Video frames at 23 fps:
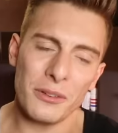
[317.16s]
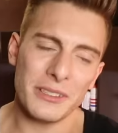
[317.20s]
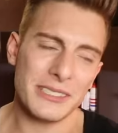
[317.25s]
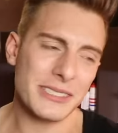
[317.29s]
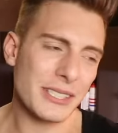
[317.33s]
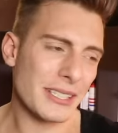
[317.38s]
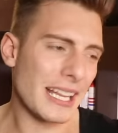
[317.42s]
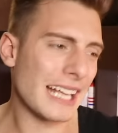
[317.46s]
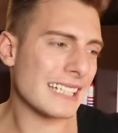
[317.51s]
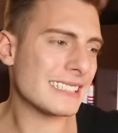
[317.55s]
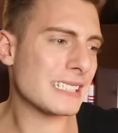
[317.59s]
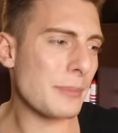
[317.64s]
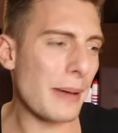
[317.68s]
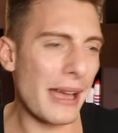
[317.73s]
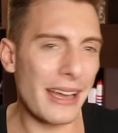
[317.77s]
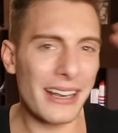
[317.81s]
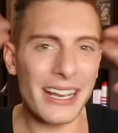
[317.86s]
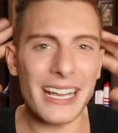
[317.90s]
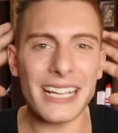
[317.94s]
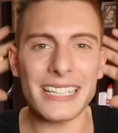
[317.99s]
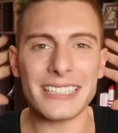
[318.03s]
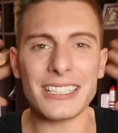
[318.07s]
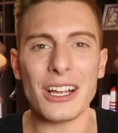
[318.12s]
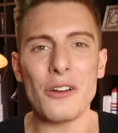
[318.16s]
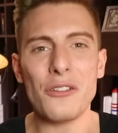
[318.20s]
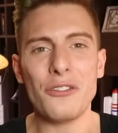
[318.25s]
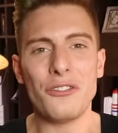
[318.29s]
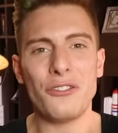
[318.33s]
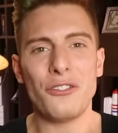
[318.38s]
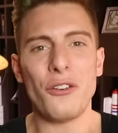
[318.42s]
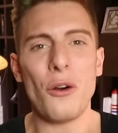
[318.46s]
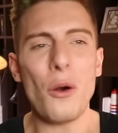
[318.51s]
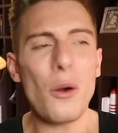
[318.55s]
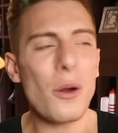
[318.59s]
So that's about it. Go
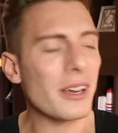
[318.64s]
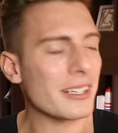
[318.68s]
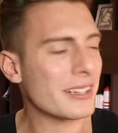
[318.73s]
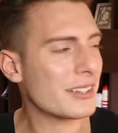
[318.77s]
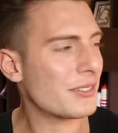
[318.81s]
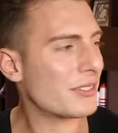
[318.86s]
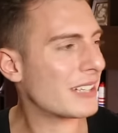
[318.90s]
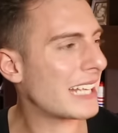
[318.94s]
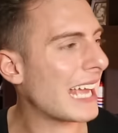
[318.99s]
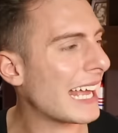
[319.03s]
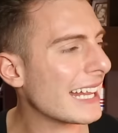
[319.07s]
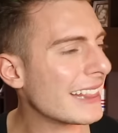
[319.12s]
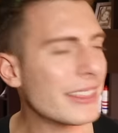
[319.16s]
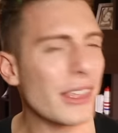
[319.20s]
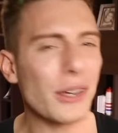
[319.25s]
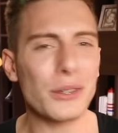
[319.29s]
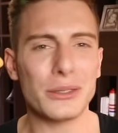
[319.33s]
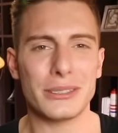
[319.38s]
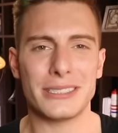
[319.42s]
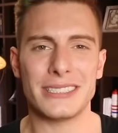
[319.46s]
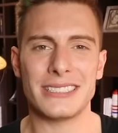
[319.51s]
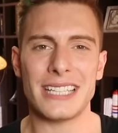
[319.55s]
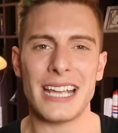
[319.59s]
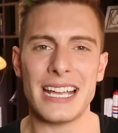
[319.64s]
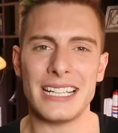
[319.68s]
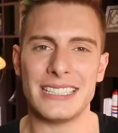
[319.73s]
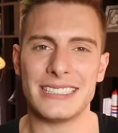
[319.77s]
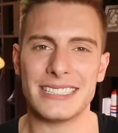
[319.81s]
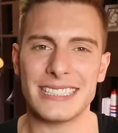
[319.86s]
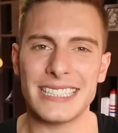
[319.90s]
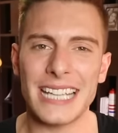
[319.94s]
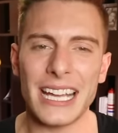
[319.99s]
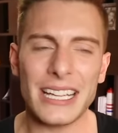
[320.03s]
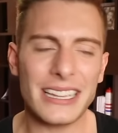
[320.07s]
forth. Get those
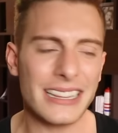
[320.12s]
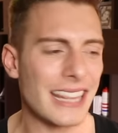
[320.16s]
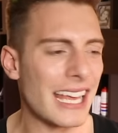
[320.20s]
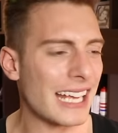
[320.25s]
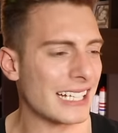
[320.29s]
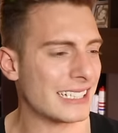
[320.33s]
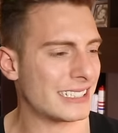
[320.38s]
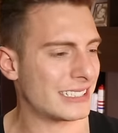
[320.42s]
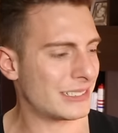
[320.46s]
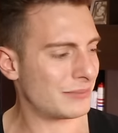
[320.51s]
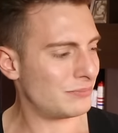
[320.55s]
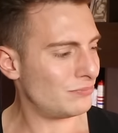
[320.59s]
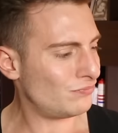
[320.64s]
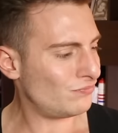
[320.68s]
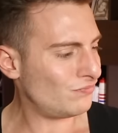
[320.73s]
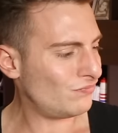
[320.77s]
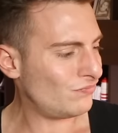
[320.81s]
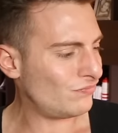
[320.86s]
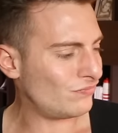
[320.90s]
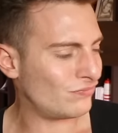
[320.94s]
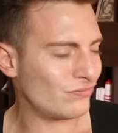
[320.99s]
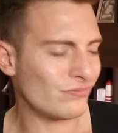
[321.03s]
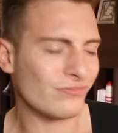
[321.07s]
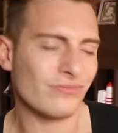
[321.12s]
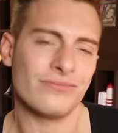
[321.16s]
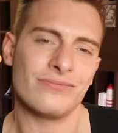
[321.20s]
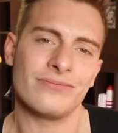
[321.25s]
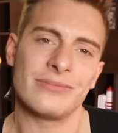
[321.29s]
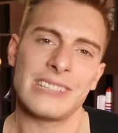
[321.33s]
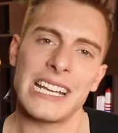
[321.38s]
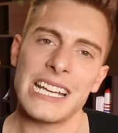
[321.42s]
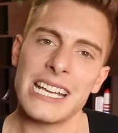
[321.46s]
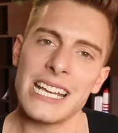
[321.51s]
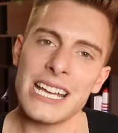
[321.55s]
dates. Get that
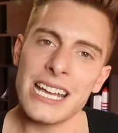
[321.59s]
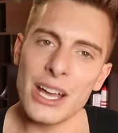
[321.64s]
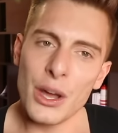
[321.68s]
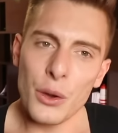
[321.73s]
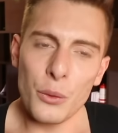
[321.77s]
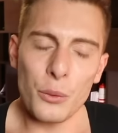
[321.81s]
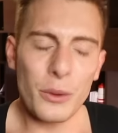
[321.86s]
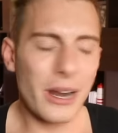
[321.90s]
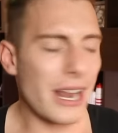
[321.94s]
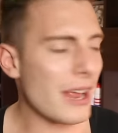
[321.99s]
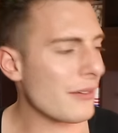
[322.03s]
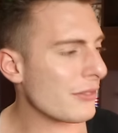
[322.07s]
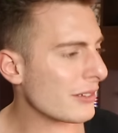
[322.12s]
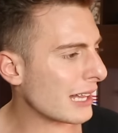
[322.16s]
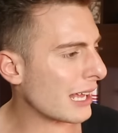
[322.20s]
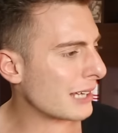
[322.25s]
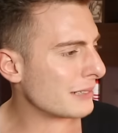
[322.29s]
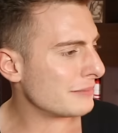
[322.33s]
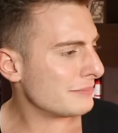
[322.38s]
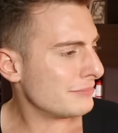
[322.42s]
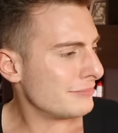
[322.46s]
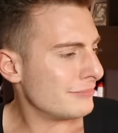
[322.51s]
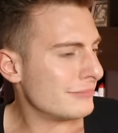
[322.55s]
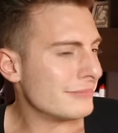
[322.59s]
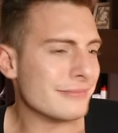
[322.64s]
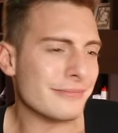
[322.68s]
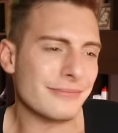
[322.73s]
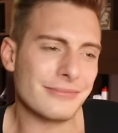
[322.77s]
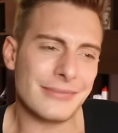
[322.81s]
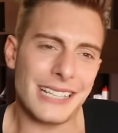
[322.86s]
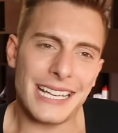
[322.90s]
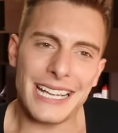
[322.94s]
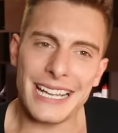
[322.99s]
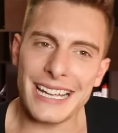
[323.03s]
whatever that
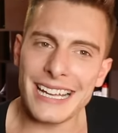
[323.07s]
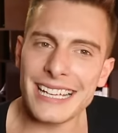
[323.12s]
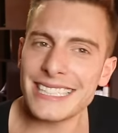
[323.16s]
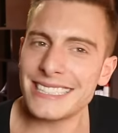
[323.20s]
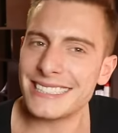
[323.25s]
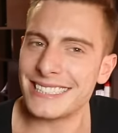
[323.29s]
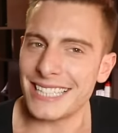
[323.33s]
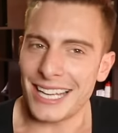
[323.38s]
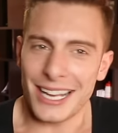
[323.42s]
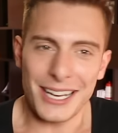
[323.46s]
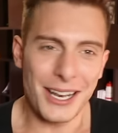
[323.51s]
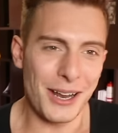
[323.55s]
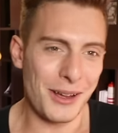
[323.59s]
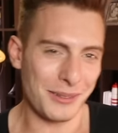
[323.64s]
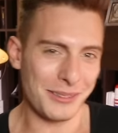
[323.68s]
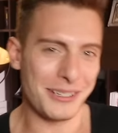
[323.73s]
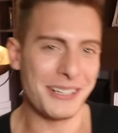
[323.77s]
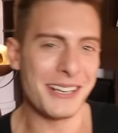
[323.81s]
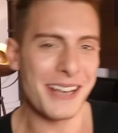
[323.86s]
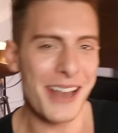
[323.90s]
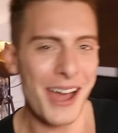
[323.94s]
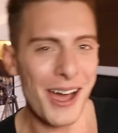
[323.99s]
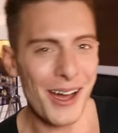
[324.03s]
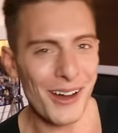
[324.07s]
is, I don't